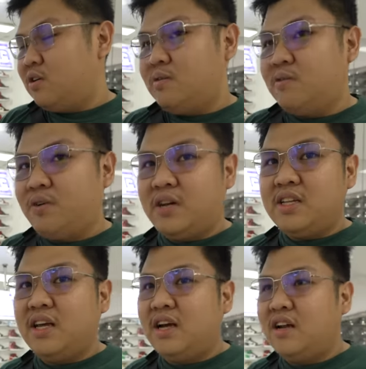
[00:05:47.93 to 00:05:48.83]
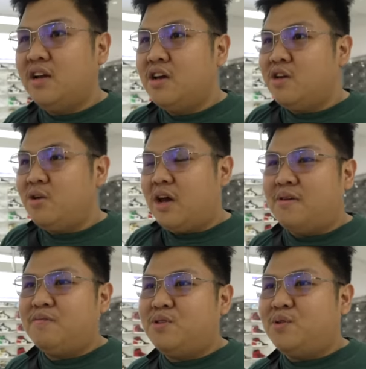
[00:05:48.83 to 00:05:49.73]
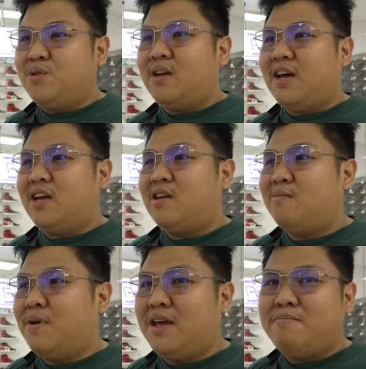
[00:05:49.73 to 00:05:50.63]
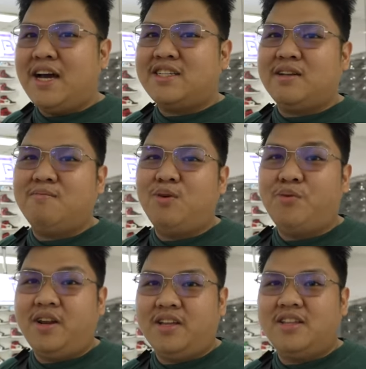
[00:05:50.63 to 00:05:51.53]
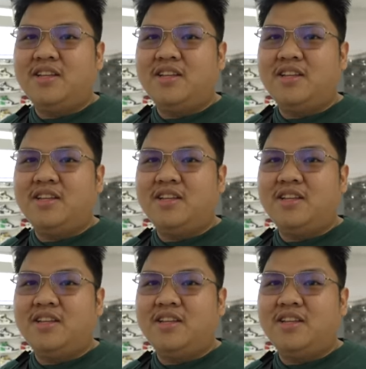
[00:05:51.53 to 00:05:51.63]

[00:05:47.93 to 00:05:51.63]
for retail, you have to like play basketball with it.